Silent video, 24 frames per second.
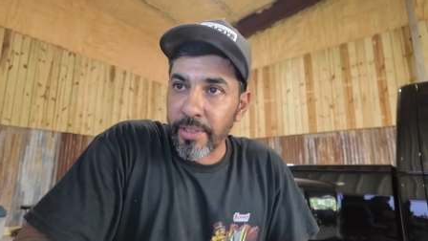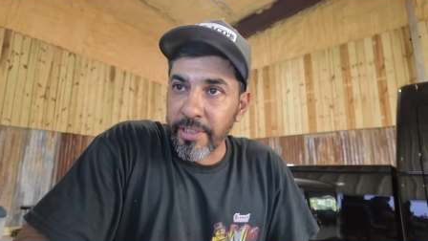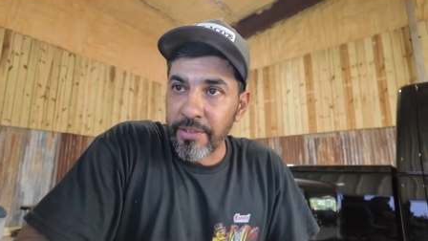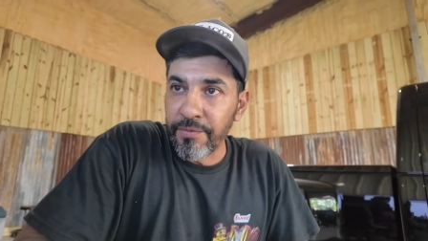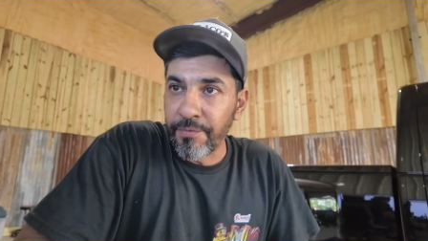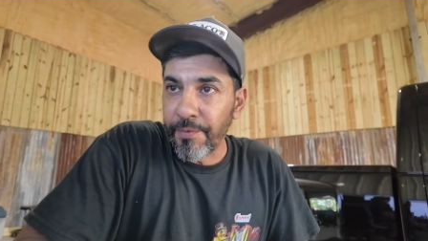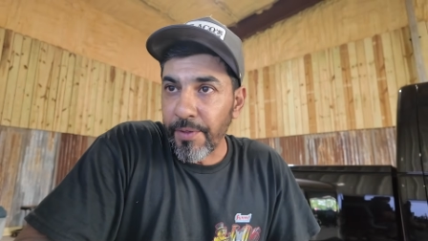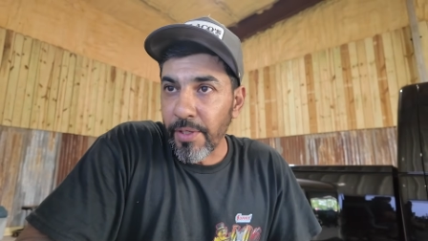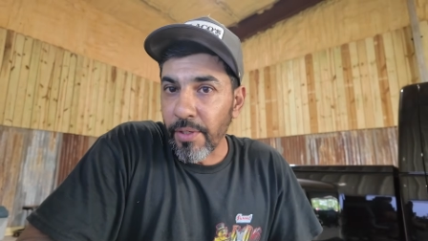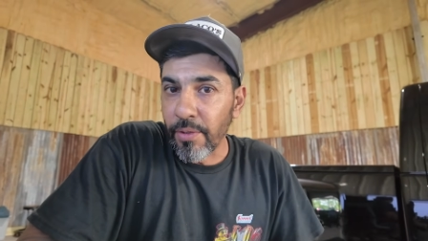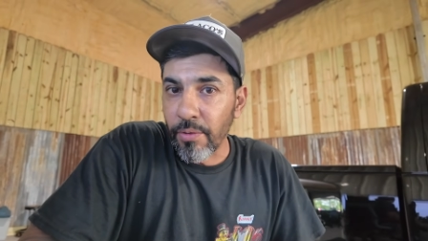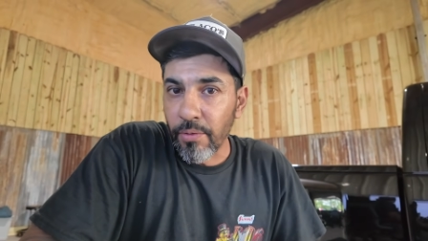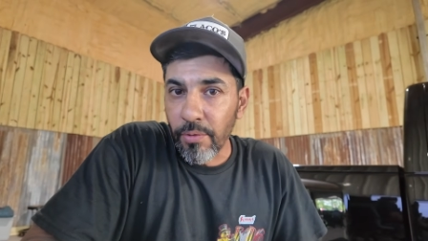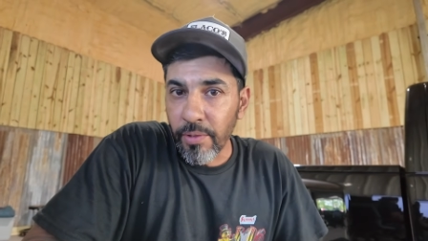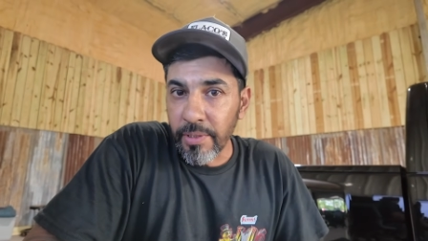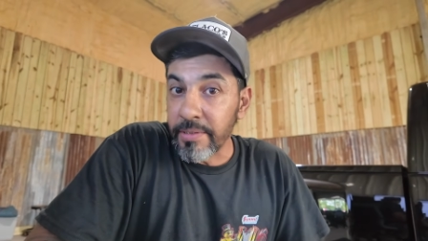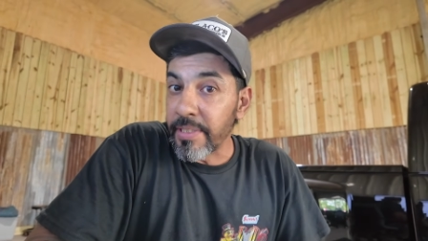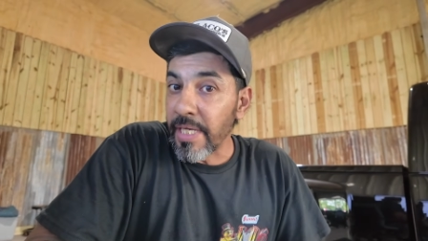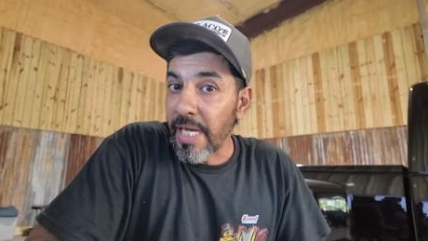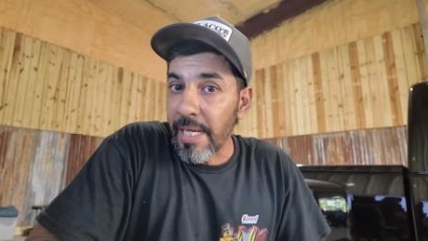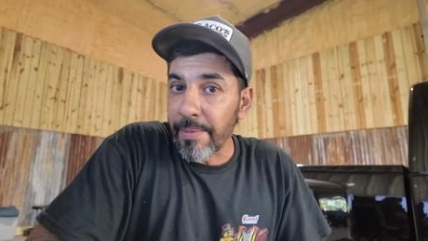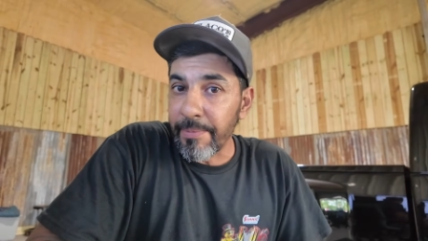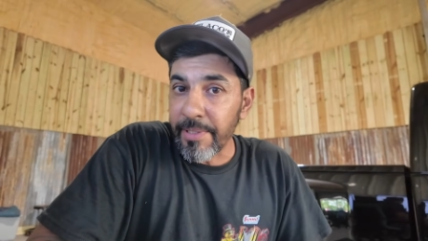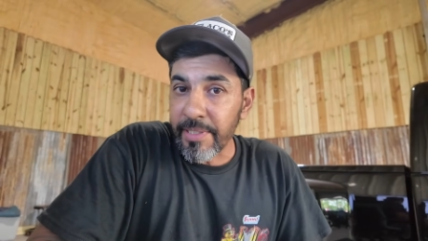is fuel and
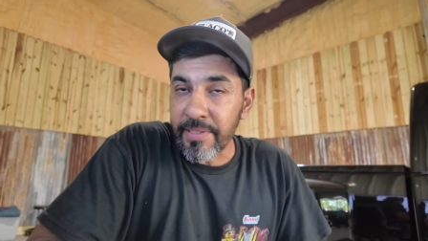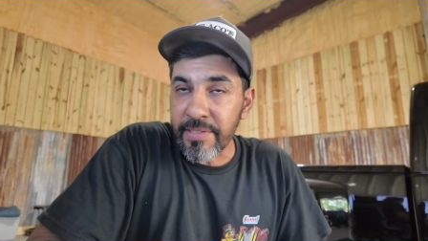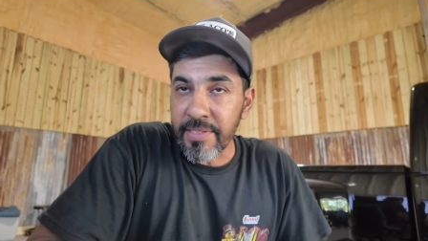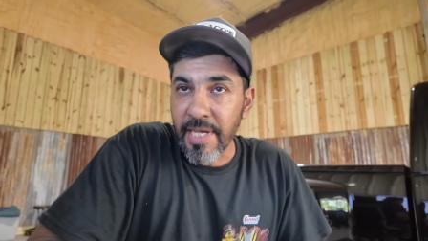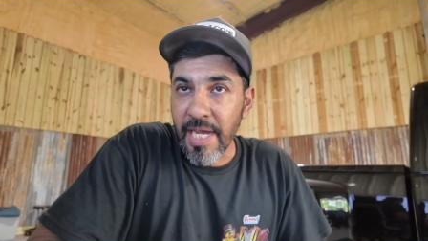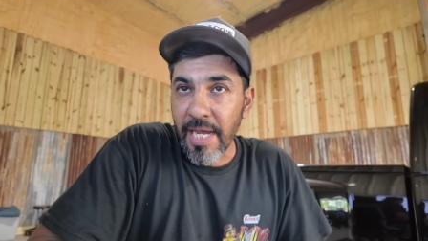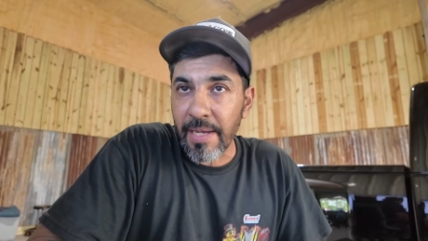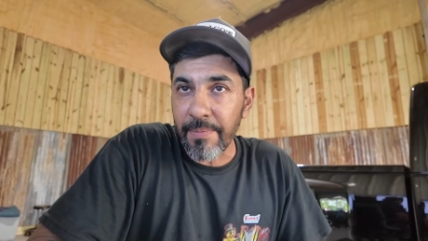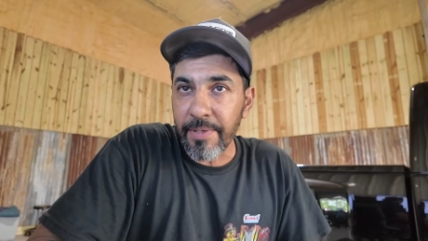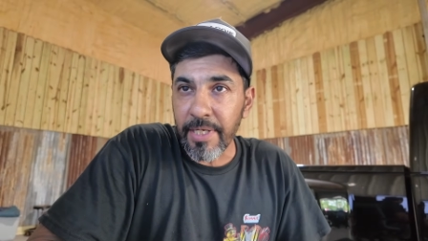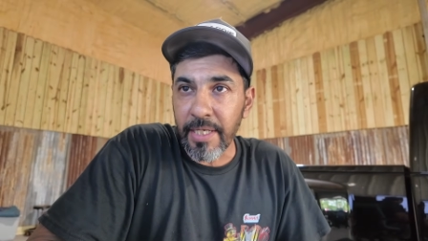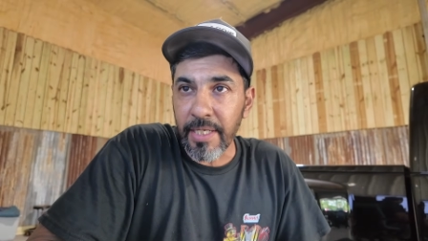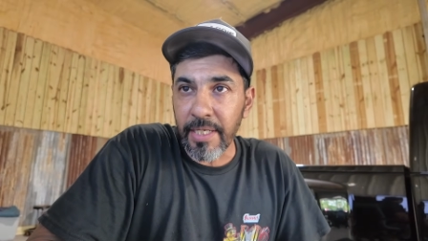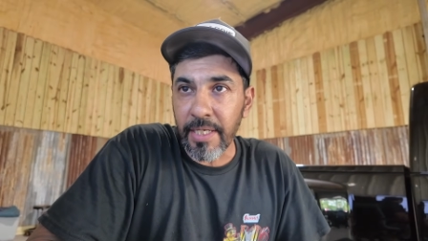timing is timing,